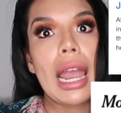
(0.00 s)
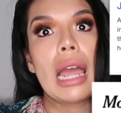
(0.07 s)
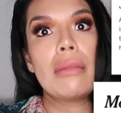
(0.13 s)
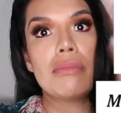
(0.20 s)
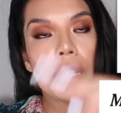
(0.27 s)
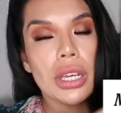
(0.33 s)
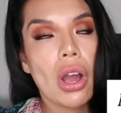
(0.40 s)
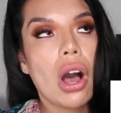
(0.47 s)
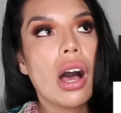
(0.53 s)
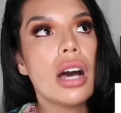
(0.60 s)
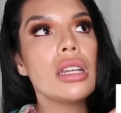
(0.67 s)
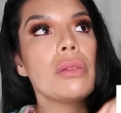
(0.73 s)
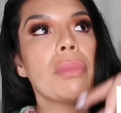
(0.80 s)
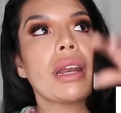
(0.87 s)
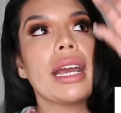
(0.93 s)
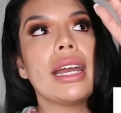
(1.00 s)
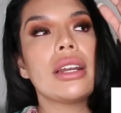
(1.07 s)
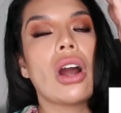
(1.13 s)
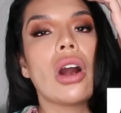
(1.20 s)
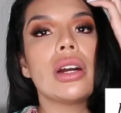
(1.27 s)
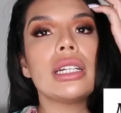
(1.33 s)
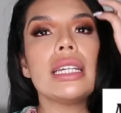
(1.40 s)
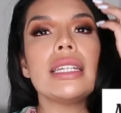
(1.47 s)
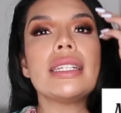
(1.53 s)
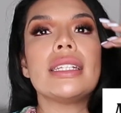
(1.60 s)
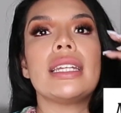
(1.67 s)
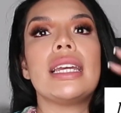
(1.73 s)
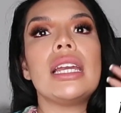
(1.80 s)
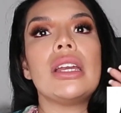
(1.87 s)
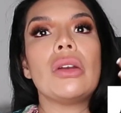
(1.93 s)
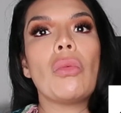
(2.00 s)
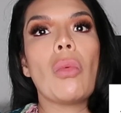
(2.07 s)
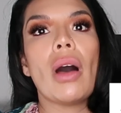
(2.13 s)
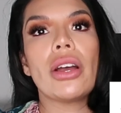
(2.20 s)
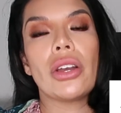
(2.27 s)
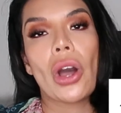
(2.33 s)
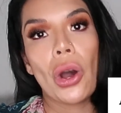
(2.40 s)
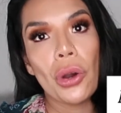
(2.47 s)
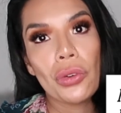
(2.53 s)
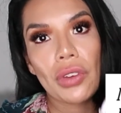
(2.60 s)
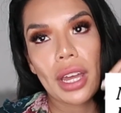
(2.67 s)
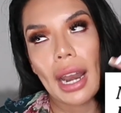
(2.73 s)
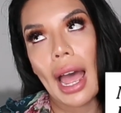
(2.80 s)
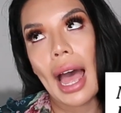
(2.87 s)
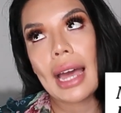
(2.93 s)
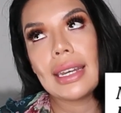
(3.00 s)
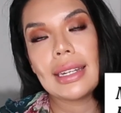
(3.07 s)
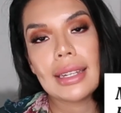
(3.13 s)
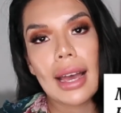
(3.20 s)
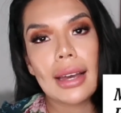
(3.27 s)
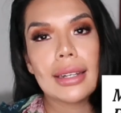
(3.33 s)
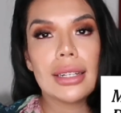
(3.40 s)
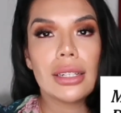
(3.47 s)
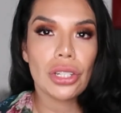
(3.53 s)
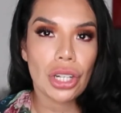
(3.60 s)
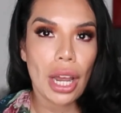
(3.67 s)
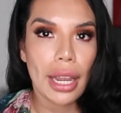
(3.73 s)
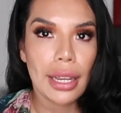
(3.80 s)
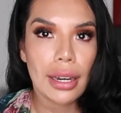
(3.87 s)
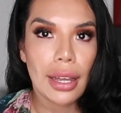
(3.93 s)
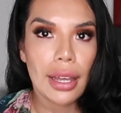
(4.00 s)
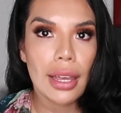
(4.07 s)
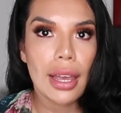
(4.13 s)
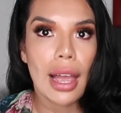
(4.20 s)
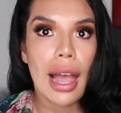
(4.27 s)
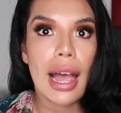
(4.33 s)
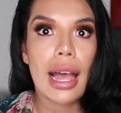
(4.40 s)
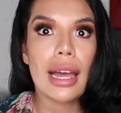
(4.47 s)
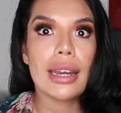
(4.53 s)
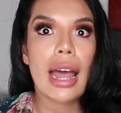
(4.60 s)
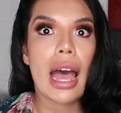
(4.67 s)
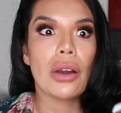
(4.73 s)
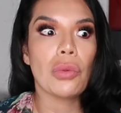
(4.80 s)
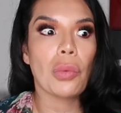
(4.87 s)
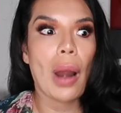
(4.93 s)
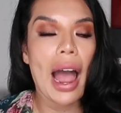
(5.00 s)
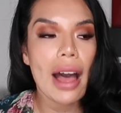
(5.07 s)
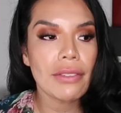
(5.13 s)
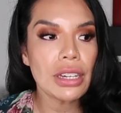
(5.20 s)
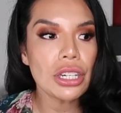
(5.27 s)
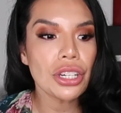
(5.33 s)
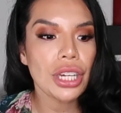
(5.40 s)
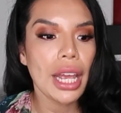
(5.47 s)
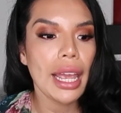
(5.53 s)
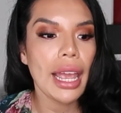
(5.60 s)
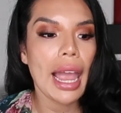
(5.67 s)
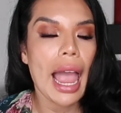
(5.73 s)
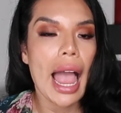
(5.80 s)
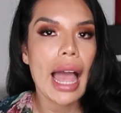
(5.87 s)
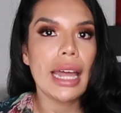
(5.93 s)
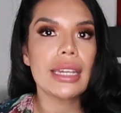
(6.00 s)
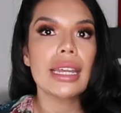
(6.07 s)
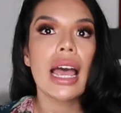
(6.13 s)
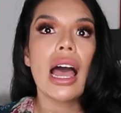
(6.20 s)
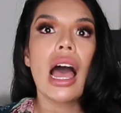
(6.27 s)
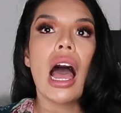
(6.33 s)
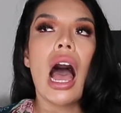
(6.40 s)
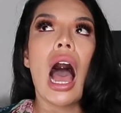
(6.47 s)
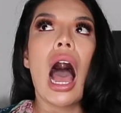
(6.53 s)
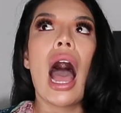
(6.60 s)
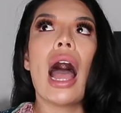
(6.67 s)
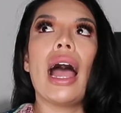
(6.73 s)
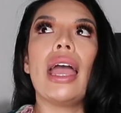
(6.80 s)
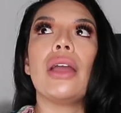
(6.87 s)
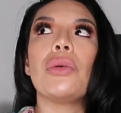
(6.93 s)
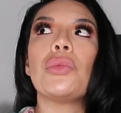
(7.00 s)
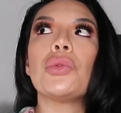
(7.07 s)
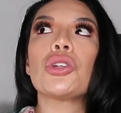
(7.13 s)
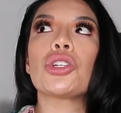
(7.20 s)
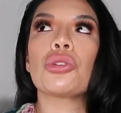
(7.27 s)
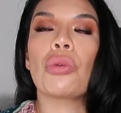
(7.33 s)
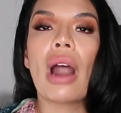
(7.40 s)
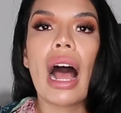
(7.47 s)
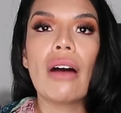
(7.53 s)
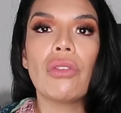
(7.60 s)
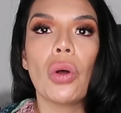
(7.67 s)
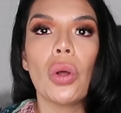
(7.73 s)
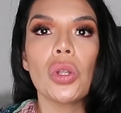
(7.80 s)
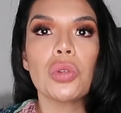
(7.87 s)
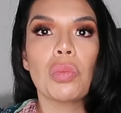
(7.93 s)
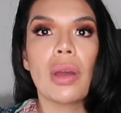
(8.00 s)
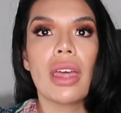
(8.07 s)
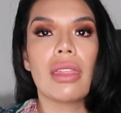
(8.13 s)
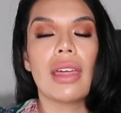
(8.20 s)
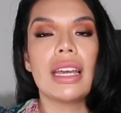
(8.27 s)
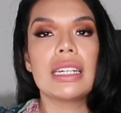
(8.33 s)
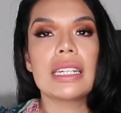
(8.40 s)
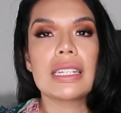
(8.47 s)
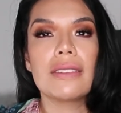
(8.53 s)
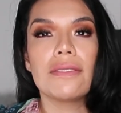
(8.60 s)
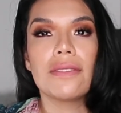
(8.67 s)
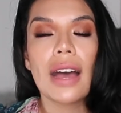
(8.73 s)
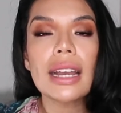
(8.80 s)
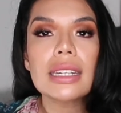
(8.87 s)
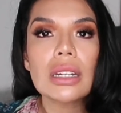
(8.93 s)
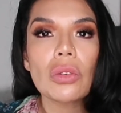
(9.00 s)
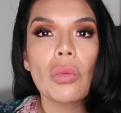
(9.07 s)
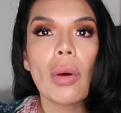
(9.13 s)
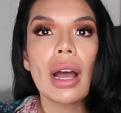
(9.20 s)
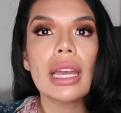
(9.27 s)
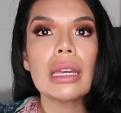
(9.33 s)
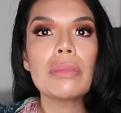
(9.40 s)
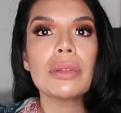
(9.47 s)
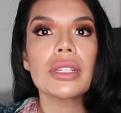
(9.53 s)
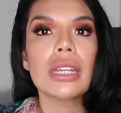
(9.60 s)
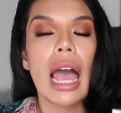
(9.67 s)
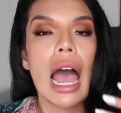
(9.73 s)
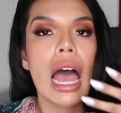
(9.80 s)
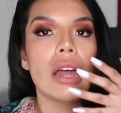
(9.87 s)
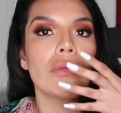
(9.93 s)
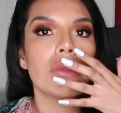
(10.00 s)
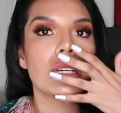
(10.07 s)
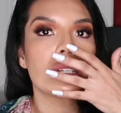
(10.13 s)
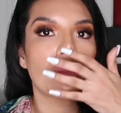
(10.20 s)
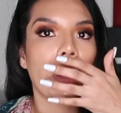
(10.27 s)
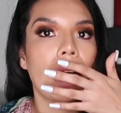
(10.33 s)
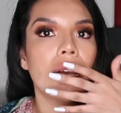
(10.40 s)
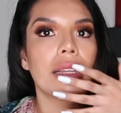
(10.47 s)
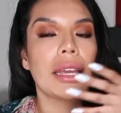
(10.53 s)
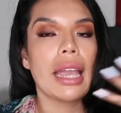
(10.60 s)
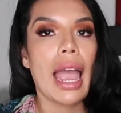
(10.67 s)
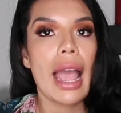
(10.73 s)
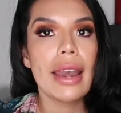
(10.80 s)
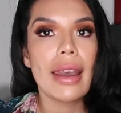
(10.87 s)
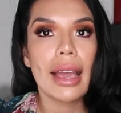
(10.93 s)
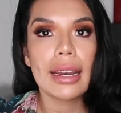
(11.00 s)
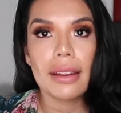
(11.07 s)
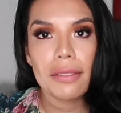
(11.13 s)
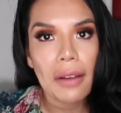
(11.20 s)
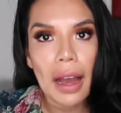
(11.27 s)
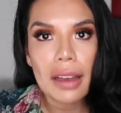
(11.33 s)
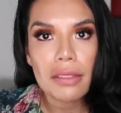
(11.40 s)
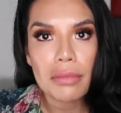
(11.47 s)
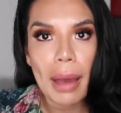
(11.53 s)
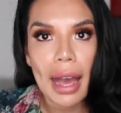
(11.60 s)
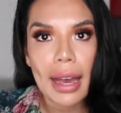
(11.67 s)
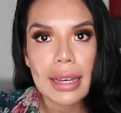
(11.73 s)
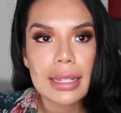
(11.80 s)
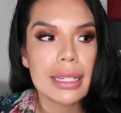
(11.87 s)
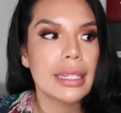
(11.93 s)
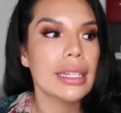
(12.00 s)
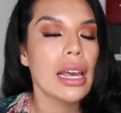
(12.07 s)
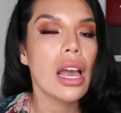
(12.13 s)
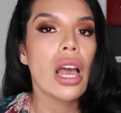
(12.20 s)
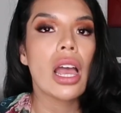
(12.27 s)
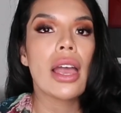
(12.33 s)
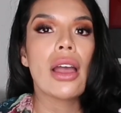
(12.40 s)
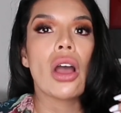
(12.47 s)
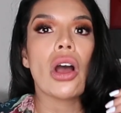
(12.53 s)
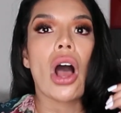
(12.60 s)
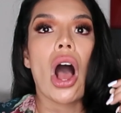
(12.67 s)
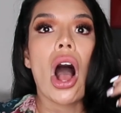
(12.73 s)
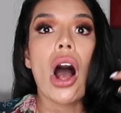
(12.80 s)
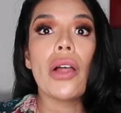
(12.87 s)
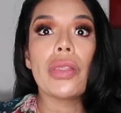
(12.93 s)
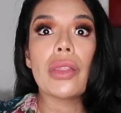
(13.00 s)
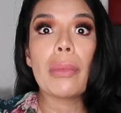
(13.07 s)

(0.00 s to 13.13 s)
and beyond. But I had already seen what COVID had done China and had ravished it. And I traveled with like disinfectant wipes and was wearing like N95 masks on